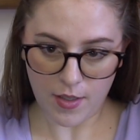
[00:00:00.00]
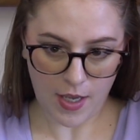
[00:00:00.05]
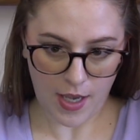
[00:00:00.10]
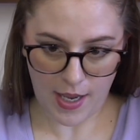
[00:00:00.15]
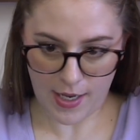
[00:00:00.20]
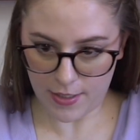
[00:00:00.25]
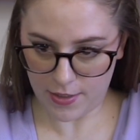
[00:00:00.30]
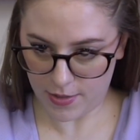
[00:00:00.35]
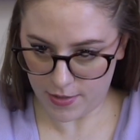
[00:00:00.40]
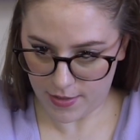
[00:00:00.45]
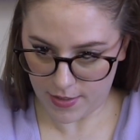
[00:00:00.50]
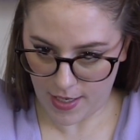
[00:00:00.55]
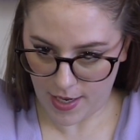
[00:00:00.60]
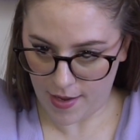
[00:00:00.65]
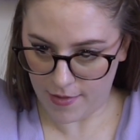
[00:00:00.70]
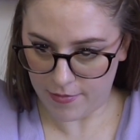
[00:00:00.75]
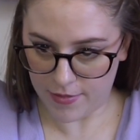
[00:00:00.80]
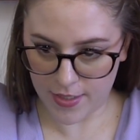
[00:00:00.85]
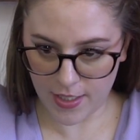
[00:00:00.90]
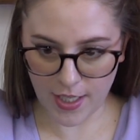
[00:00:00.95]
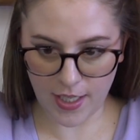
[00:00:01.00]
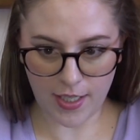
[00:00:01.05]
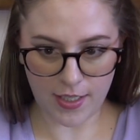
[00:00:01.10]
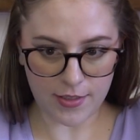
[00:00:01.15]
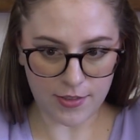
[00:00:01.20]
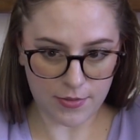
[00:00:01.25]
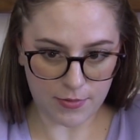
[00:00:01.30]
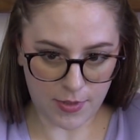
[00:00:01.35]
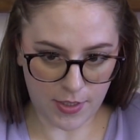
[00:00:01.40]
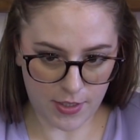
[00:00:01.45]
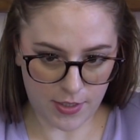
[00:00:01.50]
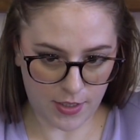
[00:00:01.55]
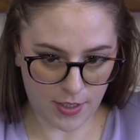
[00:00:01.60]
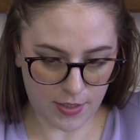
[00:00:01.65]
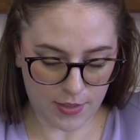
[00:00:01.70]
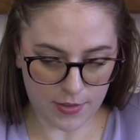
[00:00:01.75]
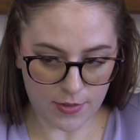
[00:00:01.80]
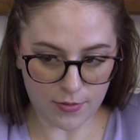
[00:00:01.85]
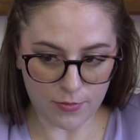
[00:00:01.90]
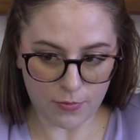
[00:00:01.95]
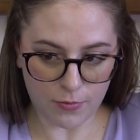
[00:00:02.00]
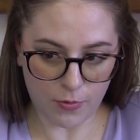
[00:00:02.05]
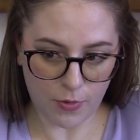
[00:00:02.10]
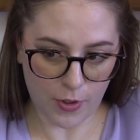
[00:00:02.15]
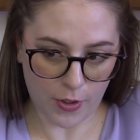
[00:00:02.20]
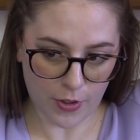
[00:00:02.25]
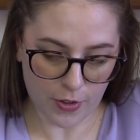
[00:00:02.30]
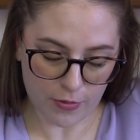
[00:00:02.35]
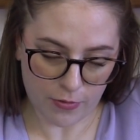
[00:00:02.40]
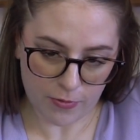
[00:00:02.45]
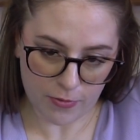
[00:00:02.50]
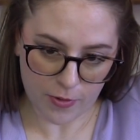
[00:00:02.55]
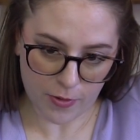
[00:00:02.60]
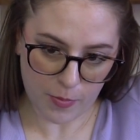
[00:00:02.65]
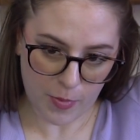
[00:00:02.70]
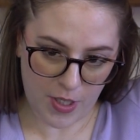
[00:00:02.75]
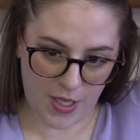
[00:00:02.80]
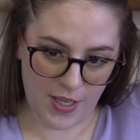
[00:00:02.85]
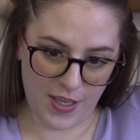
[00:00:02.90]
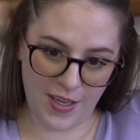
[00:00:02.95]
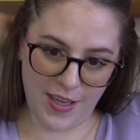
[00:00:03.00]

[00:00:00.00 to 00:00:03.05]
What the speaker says: I just have days where it doesn't work for me.